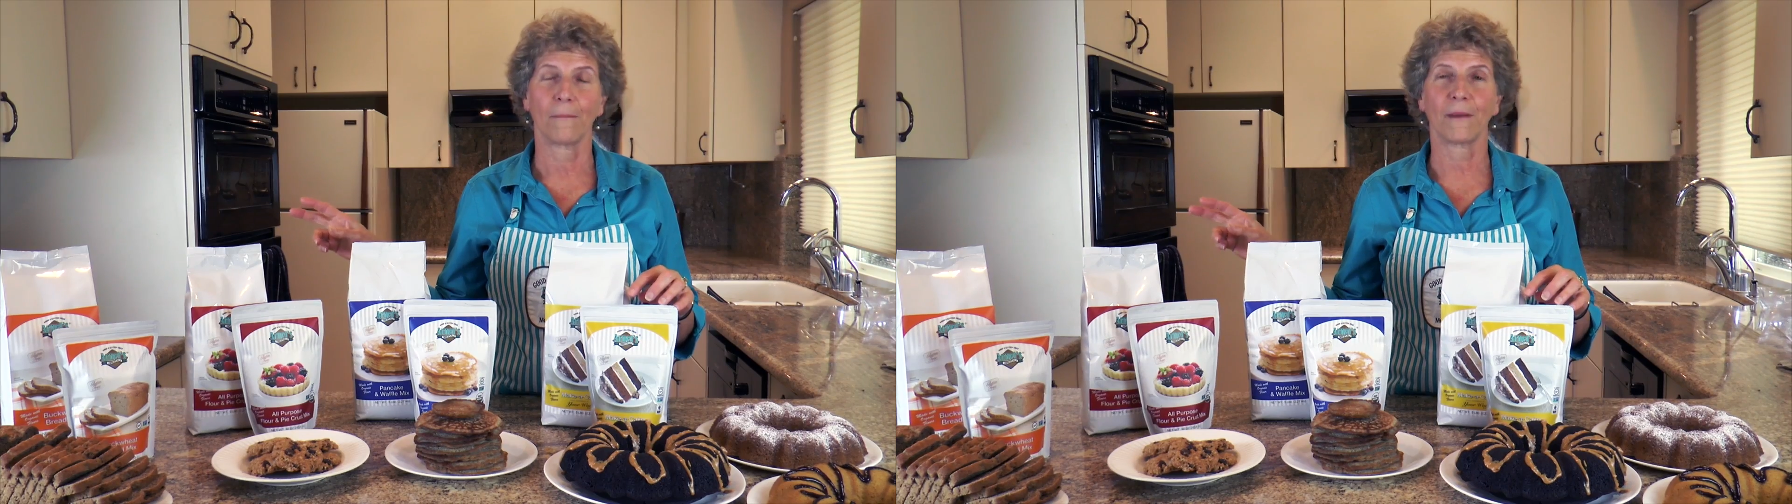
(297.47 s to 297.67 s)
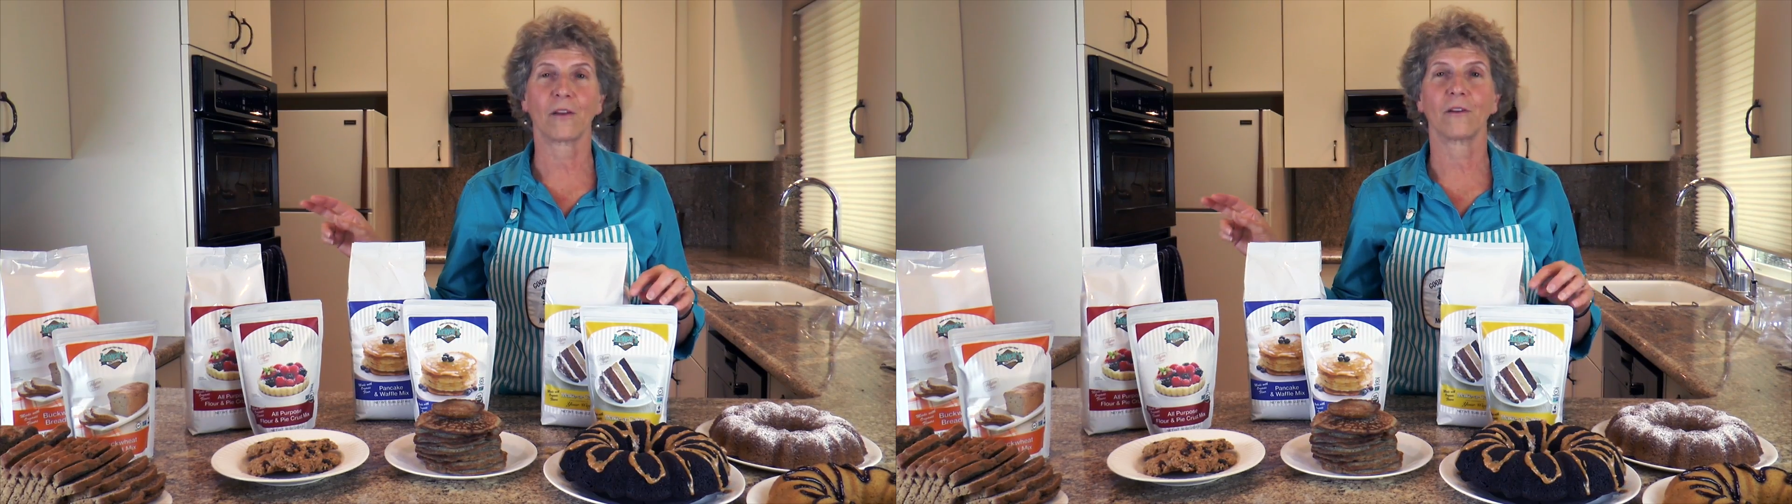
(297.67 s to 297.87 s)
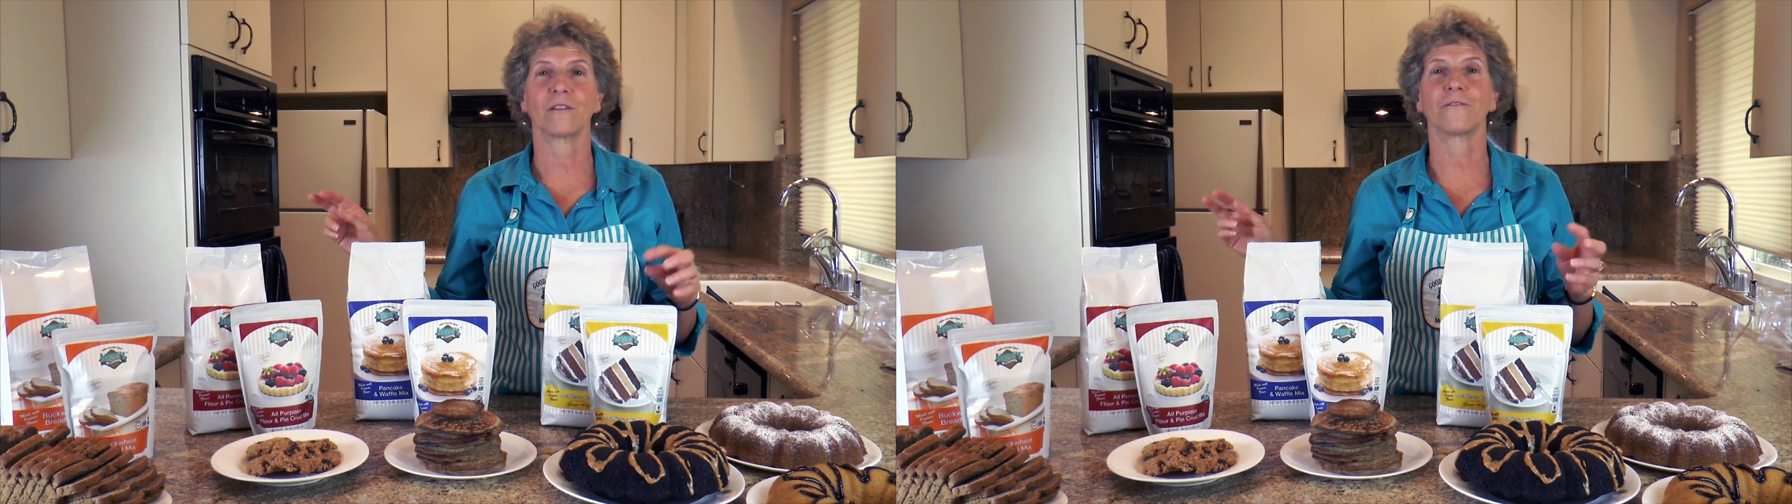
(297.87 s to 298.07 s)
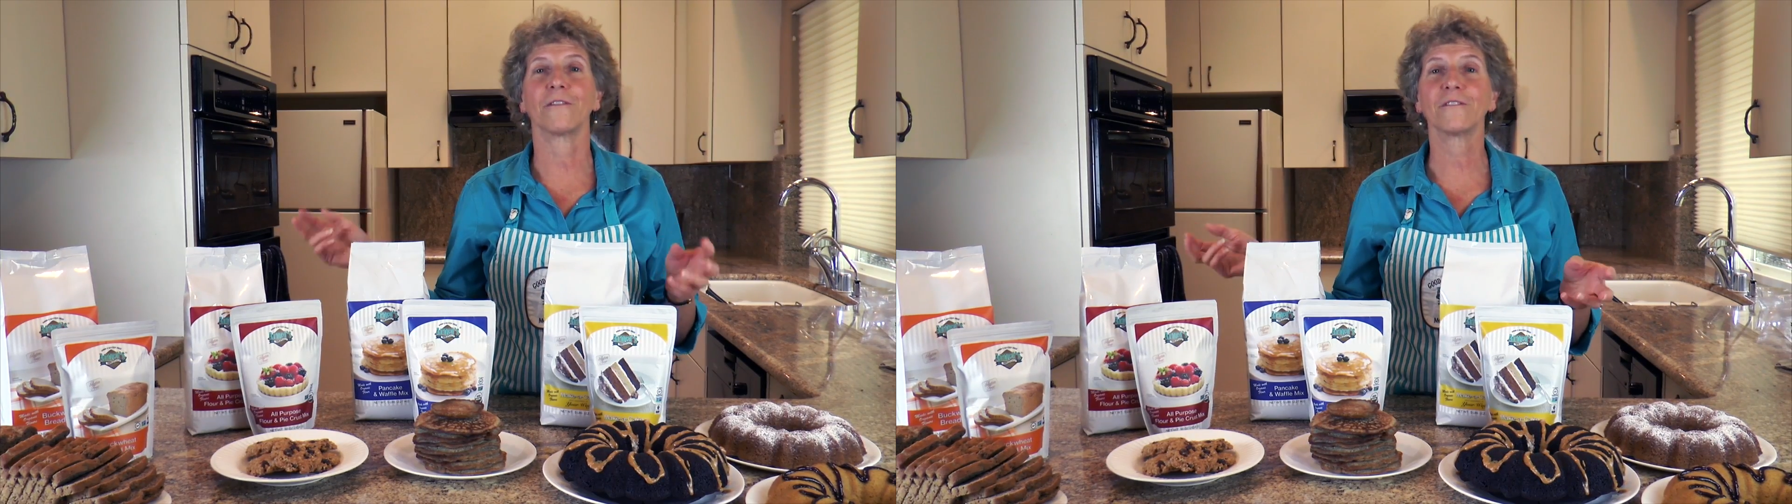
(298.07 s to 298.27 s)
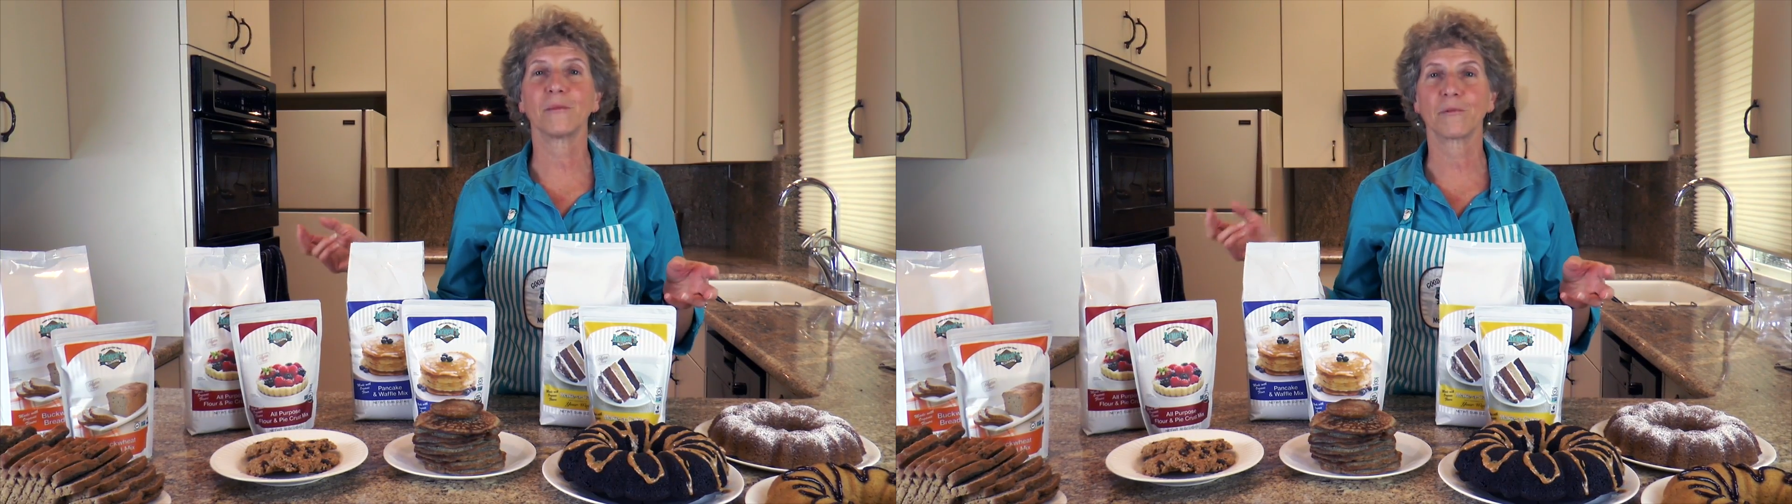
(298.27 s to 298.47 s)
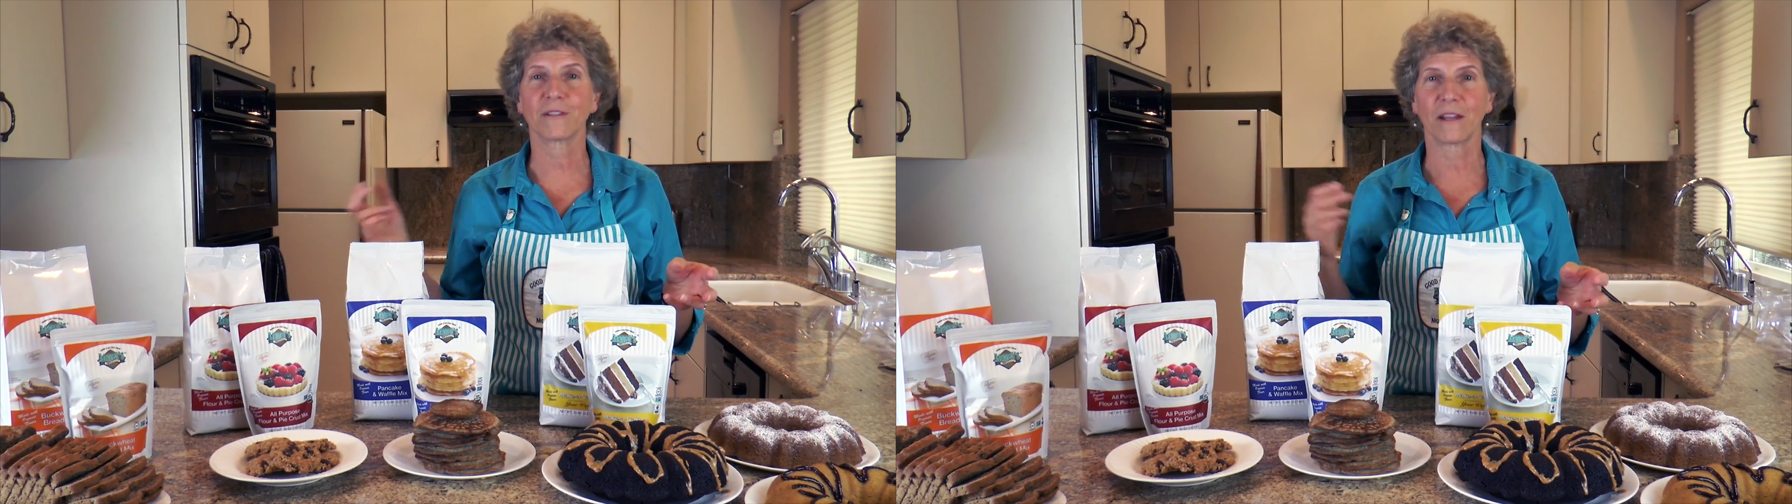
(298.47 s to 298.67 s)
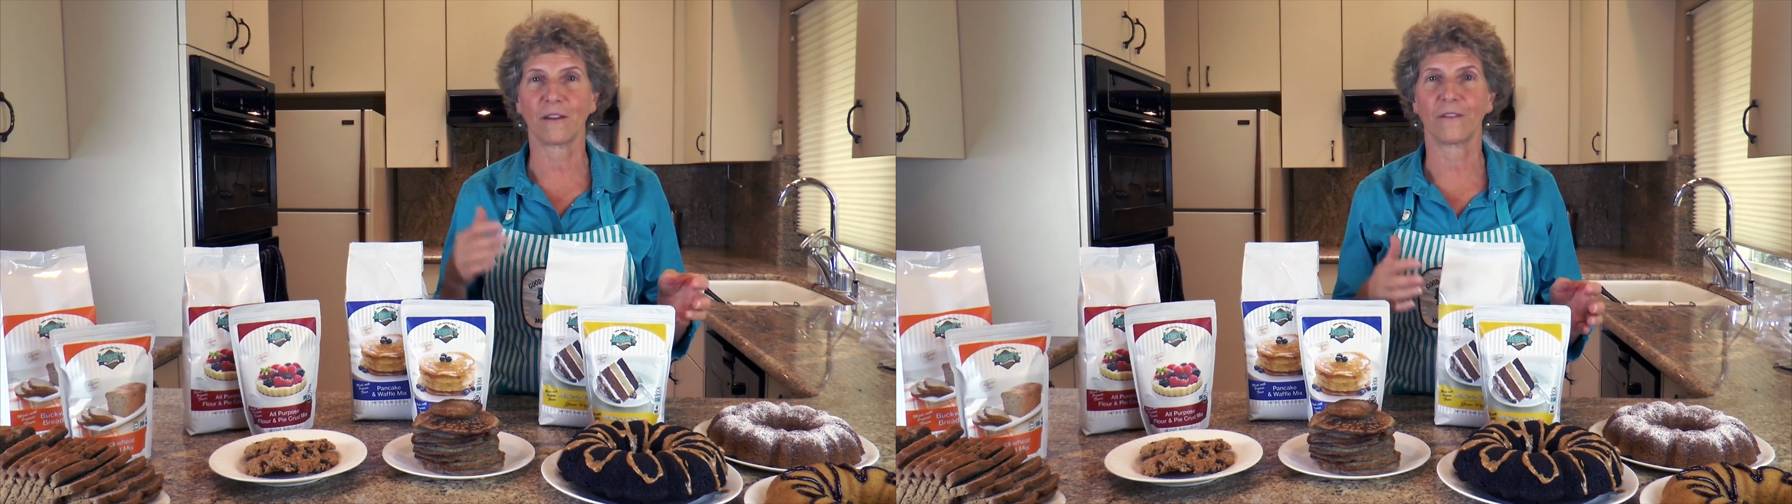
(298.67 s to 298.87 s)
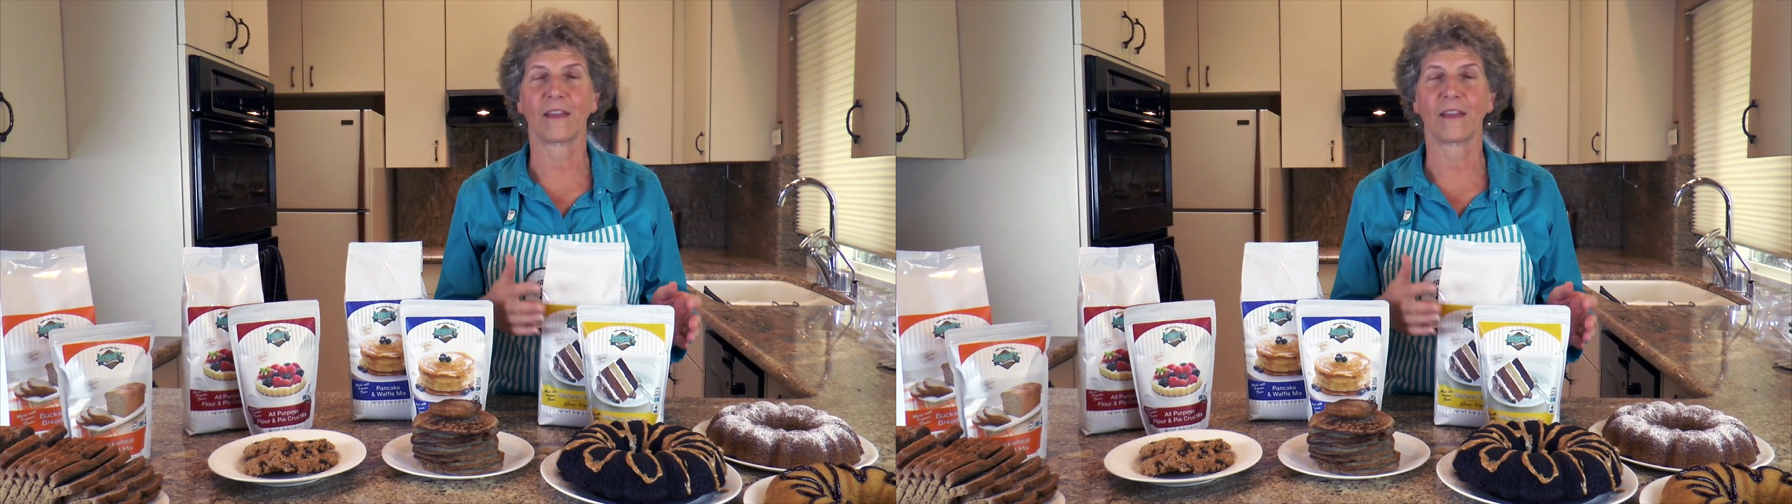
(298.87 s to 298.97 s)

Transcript: because 50% of a